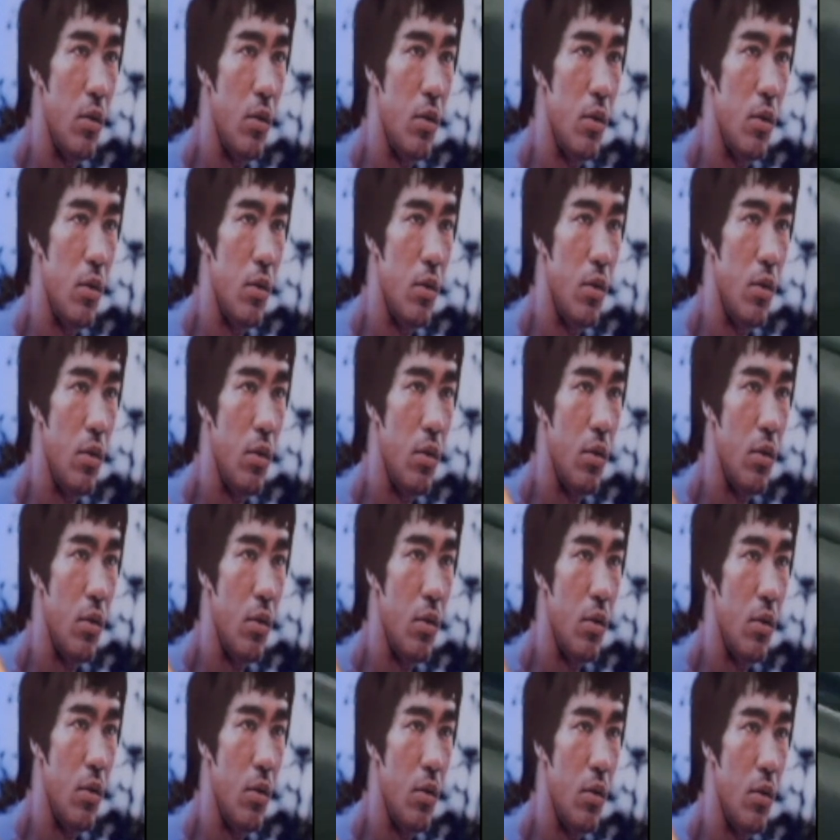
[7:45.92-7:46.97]

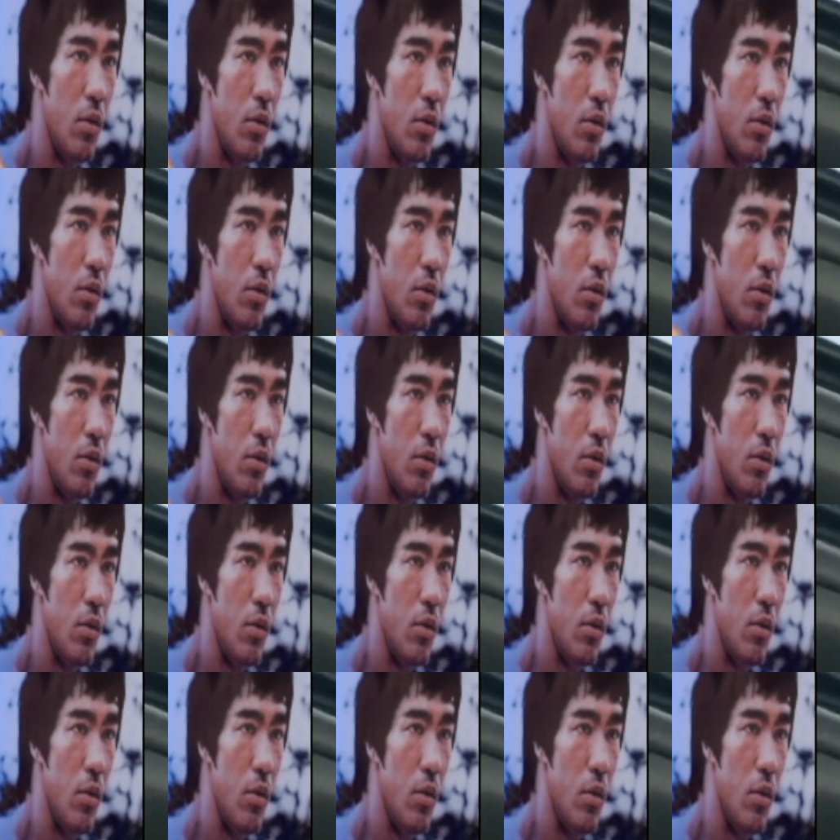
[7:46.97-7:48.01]

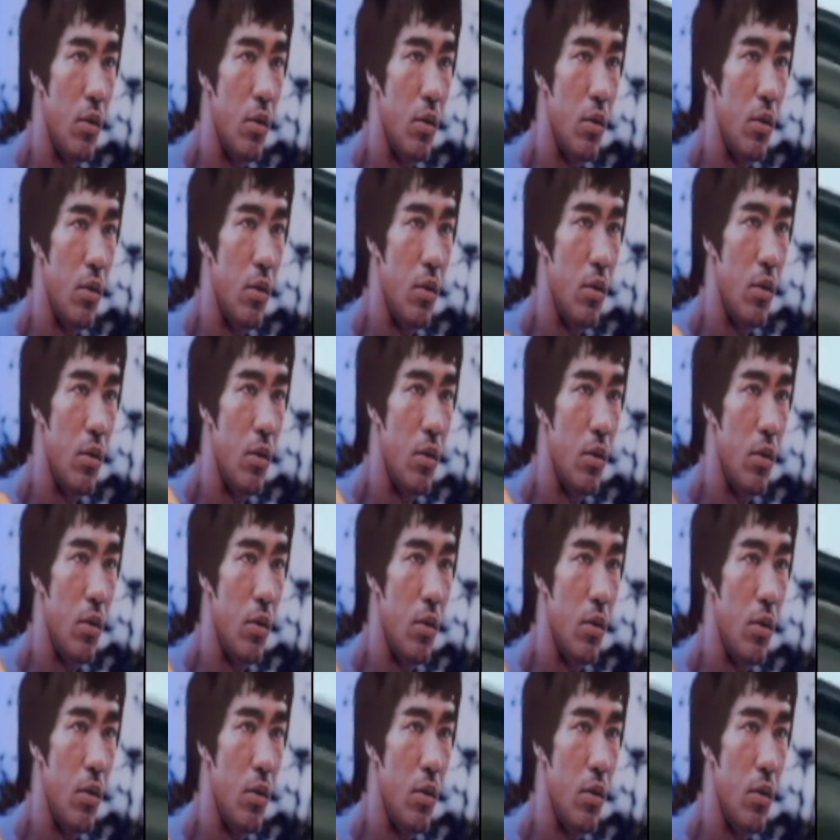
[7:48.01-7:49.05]

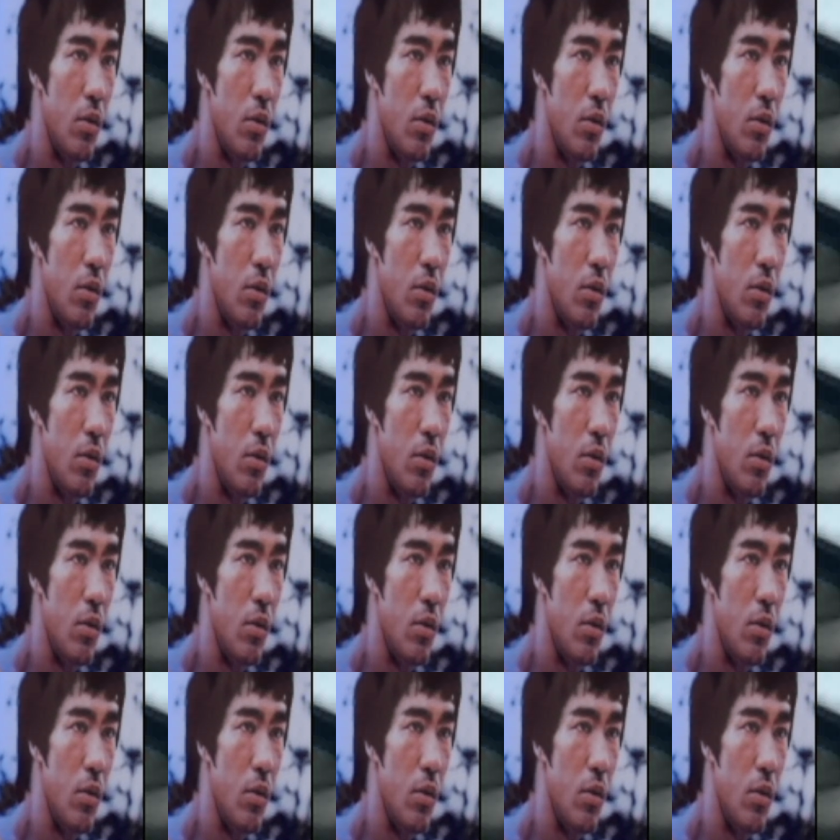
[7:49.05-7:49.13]
No words are spoken by the person on screen.